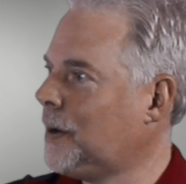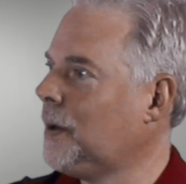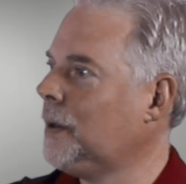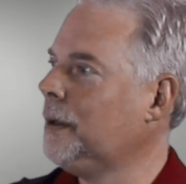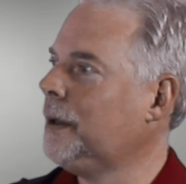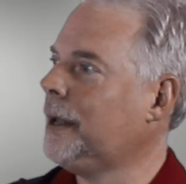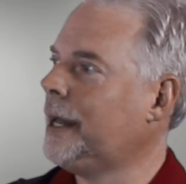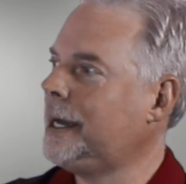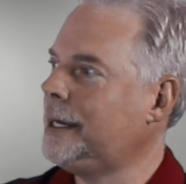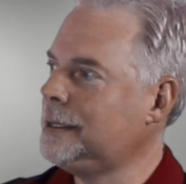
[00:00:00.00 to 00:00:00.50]
all
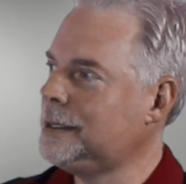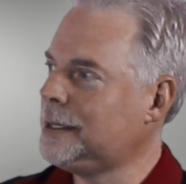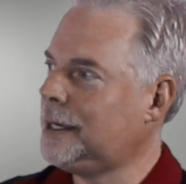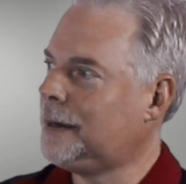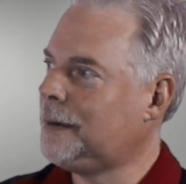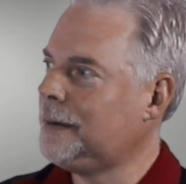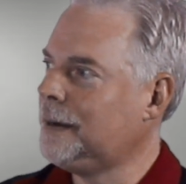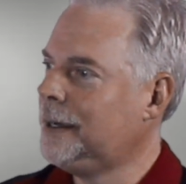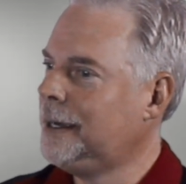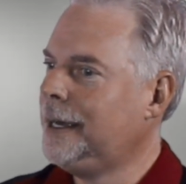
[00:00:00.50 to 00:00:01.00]
the lights
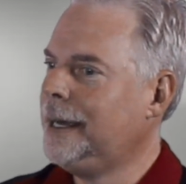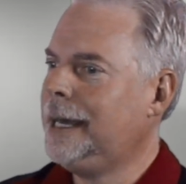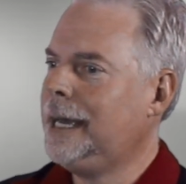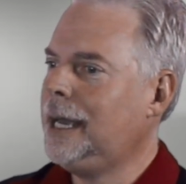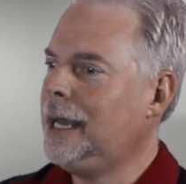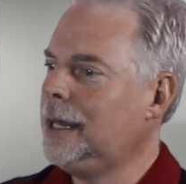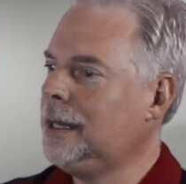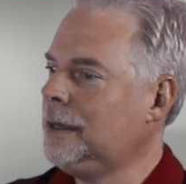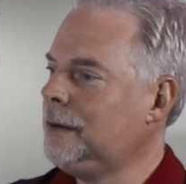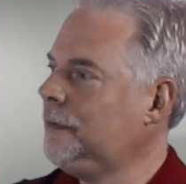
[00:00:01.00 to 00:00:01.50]
out
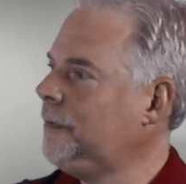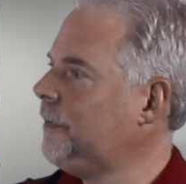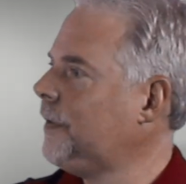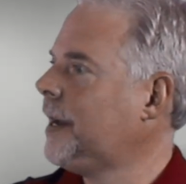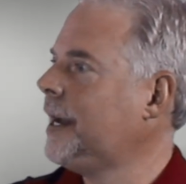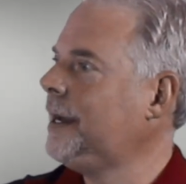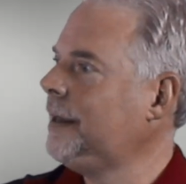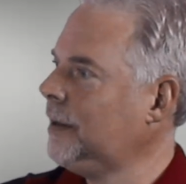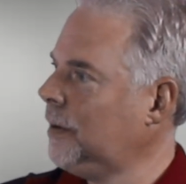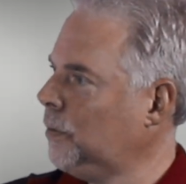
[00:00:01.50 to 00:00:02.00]
and then
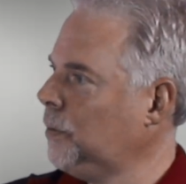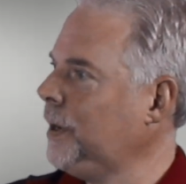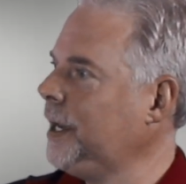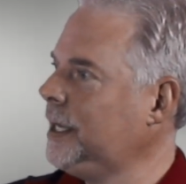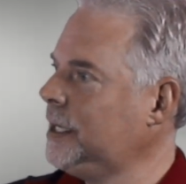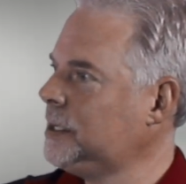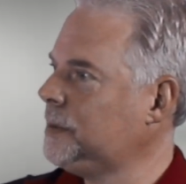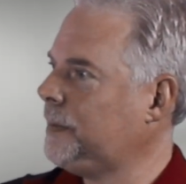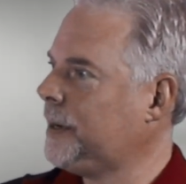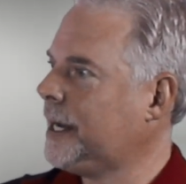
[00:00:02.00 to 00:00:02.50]
find the
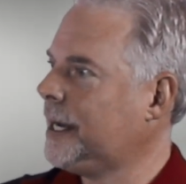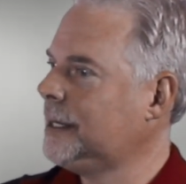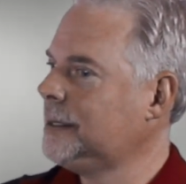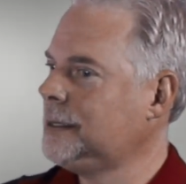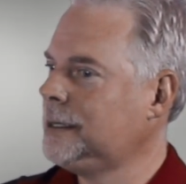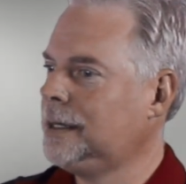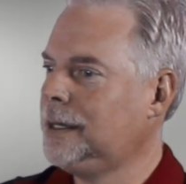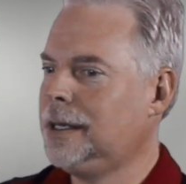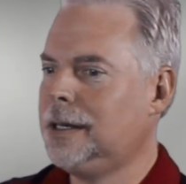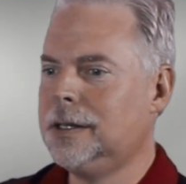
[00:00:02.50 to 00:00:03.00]
weak
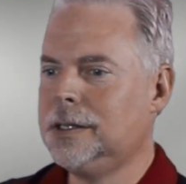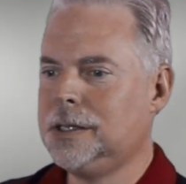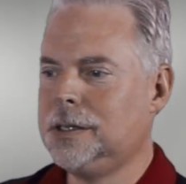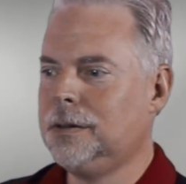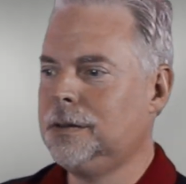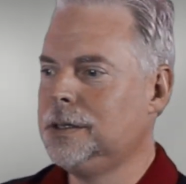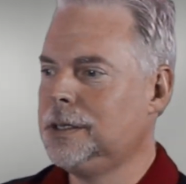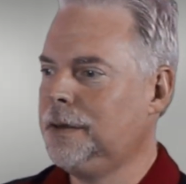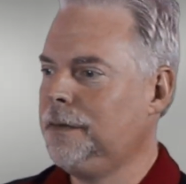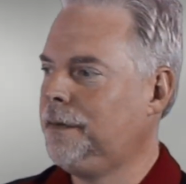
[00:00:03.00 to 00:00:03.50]
spots. And then as
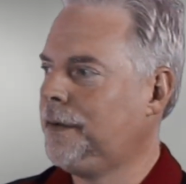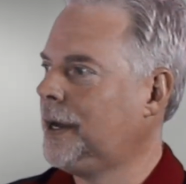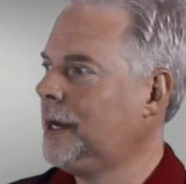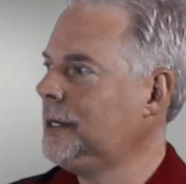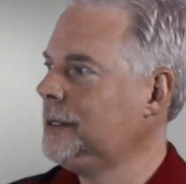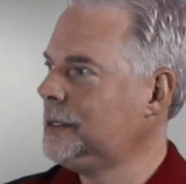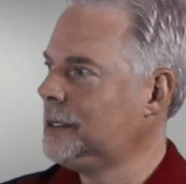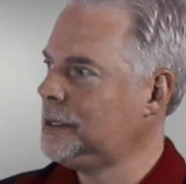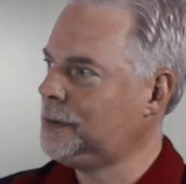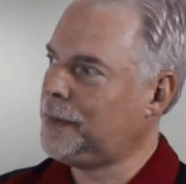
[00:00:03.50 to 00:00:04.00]
soon as he
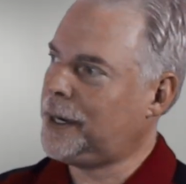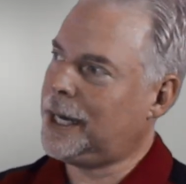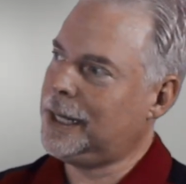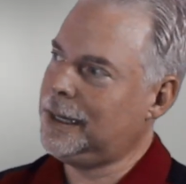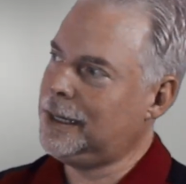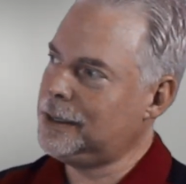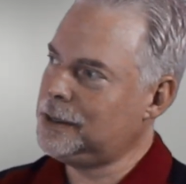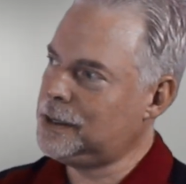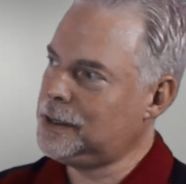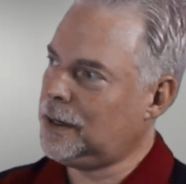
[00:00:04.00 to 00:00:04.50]
finds a
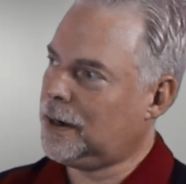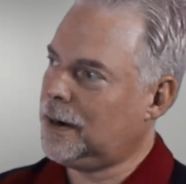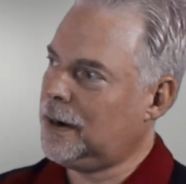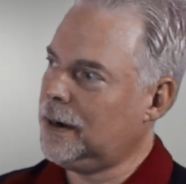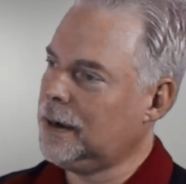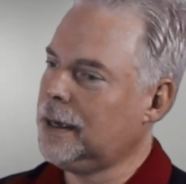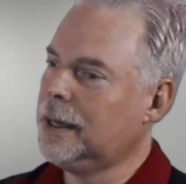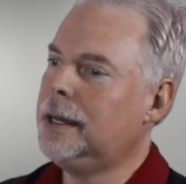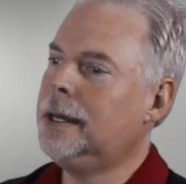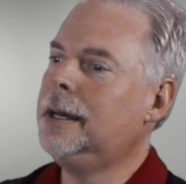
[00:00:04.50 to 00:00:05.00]
spot that's
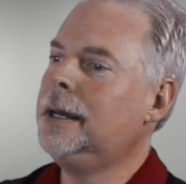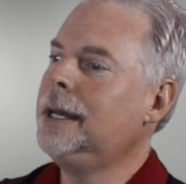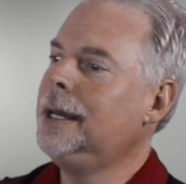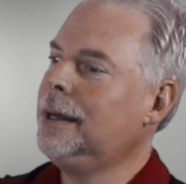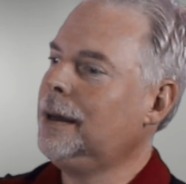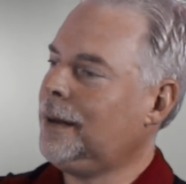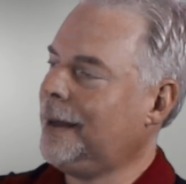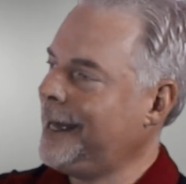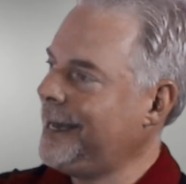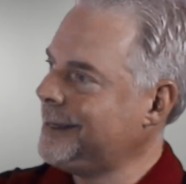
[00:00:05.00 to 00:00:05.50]
dark,
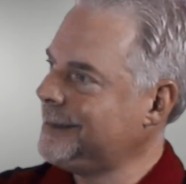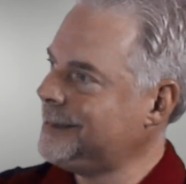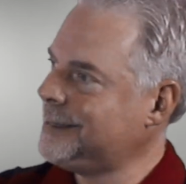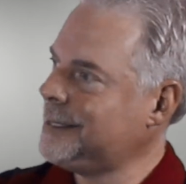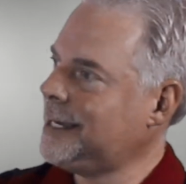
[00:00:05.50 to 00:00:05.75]
he'll add